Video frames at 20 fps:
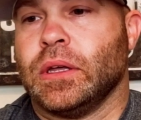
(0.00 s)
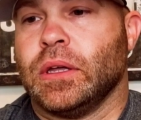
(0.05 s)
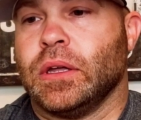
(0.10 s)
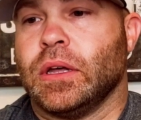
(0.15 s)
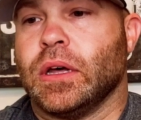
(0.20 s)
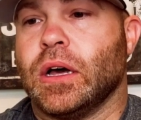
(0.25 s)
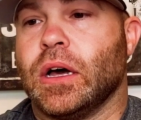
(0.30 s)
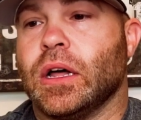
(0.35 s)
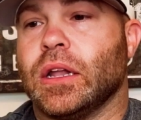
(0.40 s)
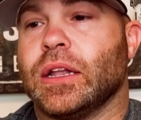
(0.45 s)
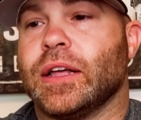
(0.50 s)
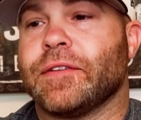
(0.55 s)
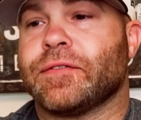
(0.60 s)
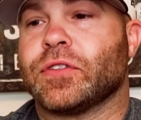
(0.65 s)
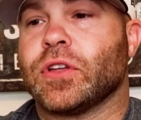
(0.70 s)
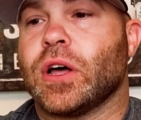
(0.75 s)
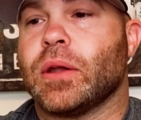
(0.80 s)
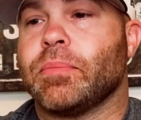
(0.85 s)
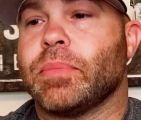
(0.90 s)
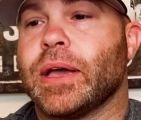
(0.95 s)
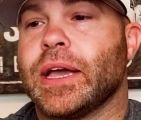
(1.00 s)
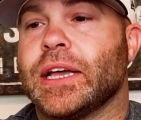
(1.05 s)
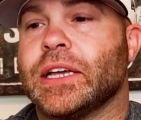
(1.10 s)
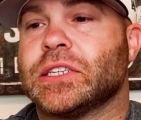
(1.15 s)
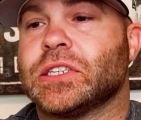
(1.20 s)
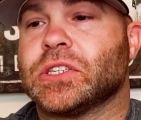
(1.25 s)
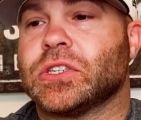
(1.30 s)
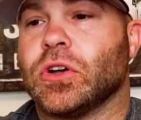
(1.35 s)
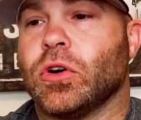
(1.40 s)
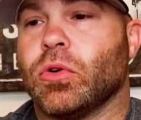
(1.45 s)
Left on
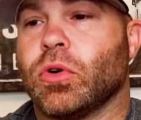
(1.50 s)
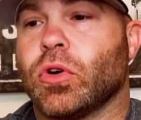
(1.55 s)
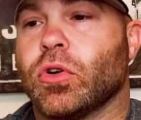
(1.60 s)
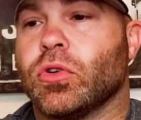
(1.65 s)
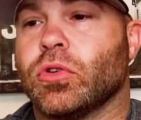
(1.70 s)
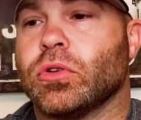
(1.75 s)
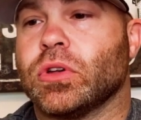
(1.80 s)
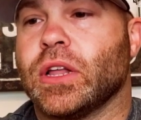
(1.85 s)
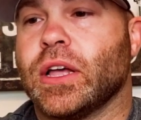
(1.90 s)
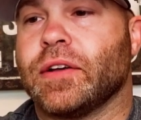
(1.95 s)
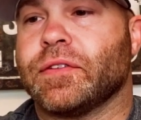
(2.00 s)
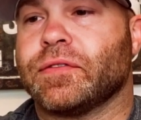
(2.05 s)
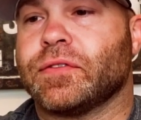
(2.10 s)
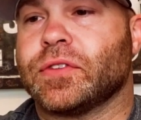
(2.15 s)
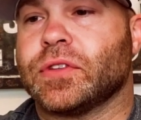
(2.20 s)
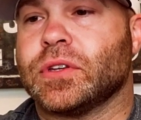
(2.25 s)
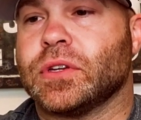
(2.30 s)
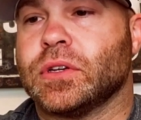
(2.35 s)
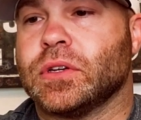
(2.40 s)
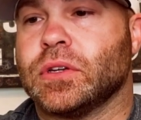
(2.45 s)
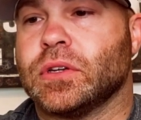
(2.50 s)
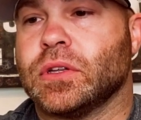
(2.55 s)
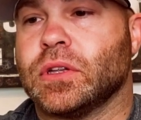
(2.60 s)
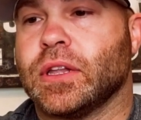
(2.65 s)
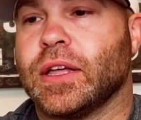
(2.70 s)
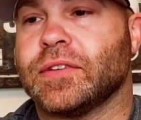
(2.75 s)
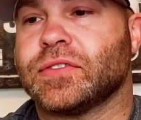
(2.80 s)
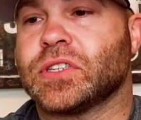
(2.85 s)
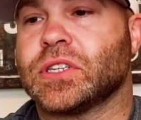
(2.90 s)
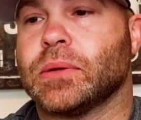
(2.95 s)
base, O'Hearn left
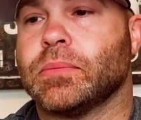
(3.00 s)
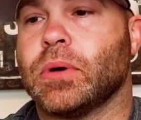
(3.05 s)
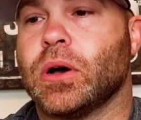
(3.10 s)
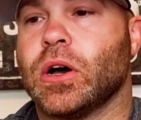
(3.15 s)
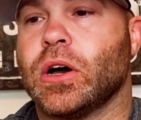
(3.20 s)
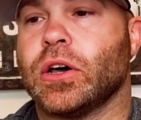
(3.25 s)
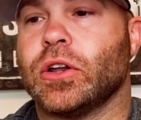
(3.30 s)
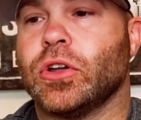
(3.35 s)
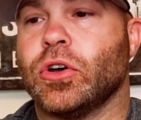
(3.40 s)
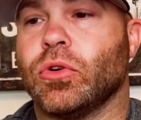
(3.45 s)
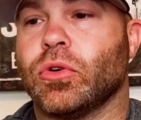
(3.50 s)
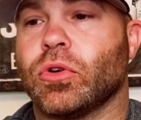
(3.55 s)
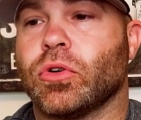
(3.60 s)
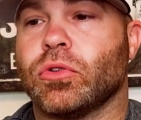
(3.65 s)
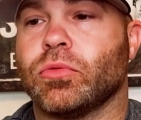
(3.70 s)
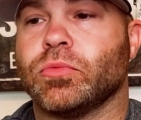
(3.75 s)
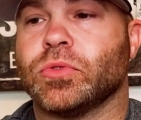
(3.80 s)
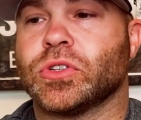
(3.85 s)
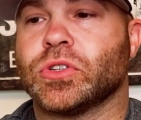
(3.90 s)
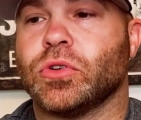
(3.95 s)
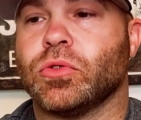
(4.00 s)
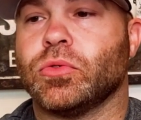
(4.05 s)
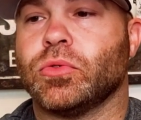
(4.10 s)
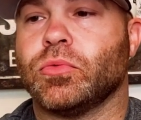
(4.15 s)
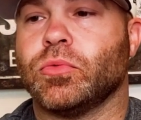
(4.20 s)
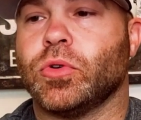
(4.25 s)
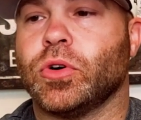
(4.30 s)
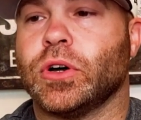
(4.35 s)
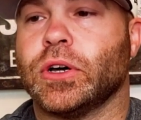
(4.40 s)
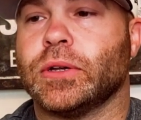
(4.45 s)
some on. O'Hearn was
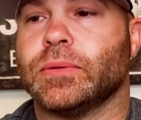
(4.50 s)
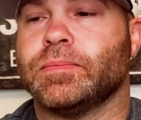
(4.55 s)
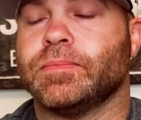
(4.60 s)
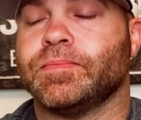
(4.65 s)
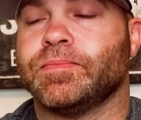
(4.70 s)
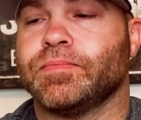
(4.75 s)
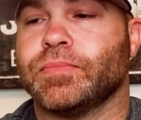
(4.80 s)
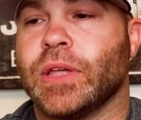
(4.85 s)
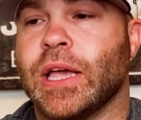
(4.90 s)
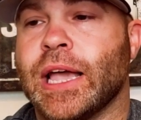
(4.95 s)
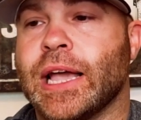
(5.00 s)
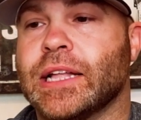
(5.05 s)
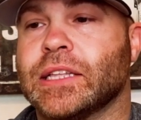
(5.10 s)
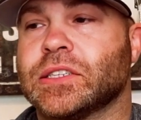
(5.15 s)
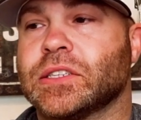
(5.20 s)
0-1, and